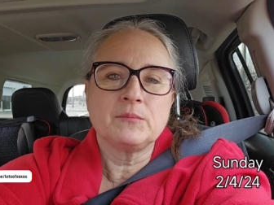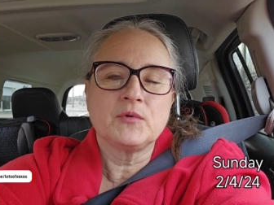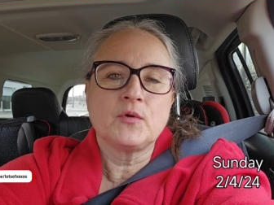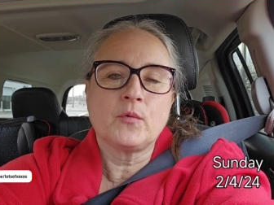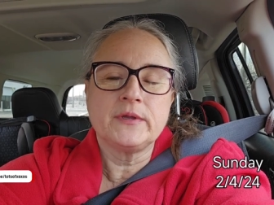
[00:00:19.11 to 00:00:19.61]

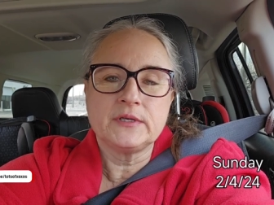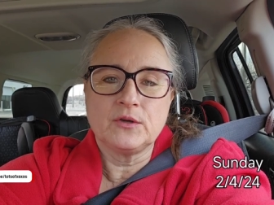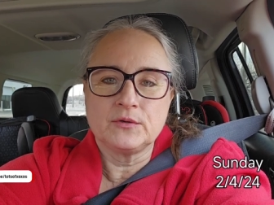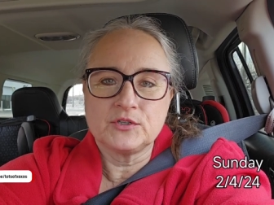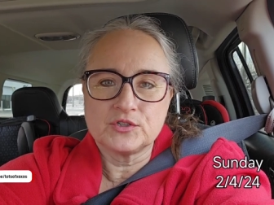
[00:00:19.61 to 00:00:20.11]
I'm going to
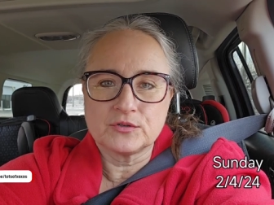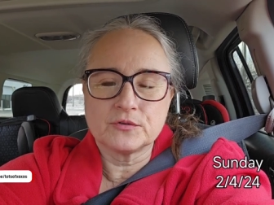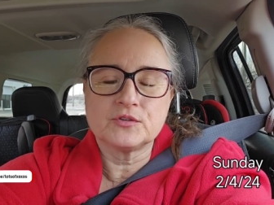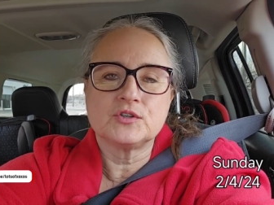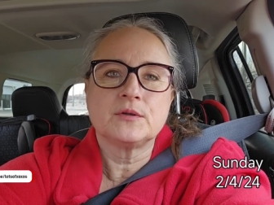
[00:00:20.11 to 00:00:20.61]
go to
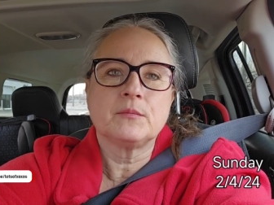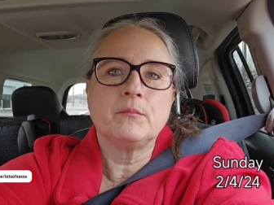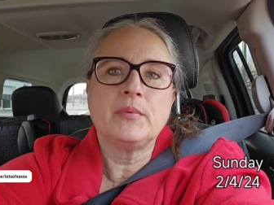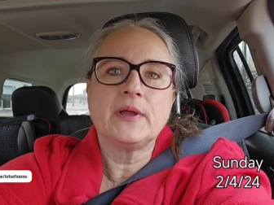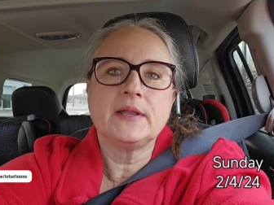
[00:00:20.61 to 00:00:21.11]
church,
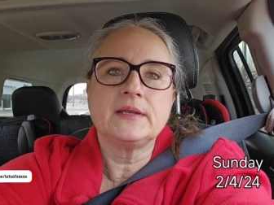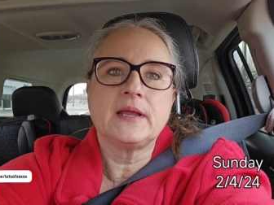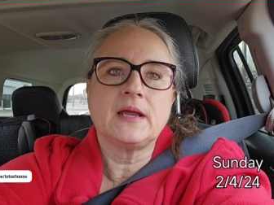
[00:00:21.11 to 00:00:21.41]
but